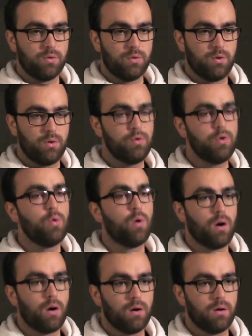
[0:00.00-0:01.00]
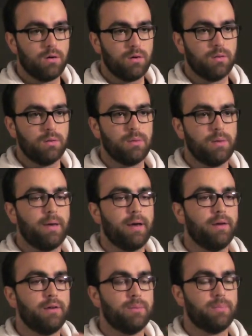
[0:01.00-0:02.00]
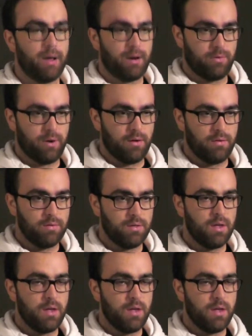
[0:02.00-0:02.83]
who you are, a little bit about your background,